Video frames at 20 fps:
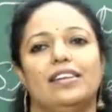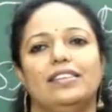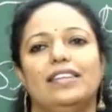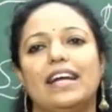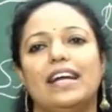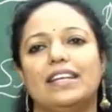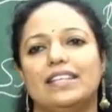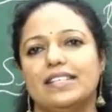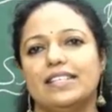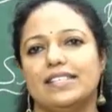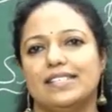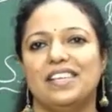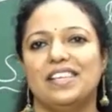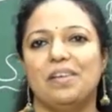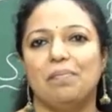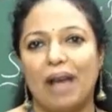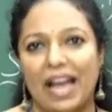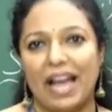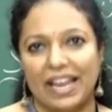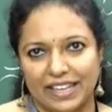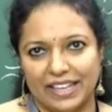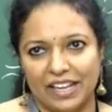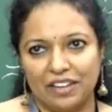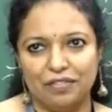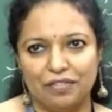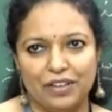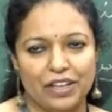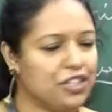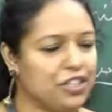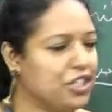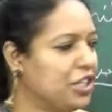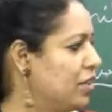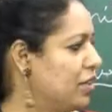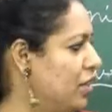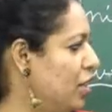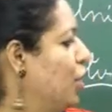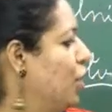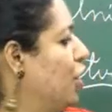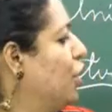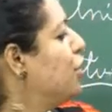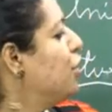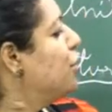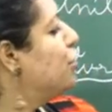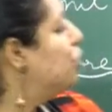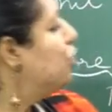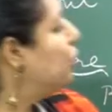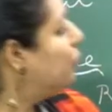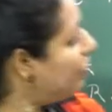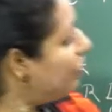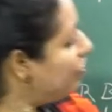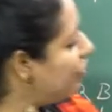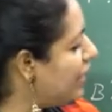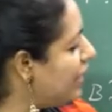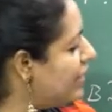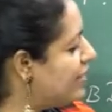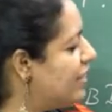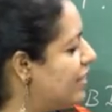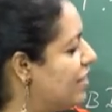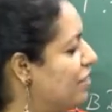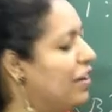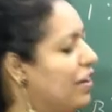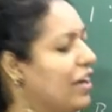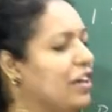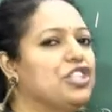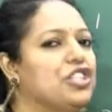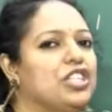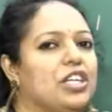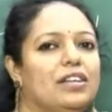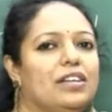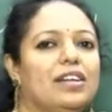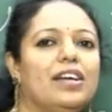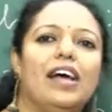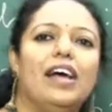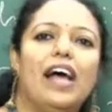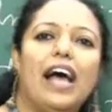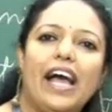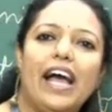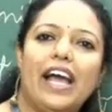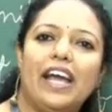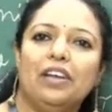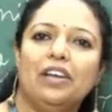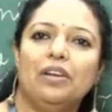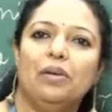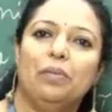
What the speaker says: that is the banking function, supervisory function and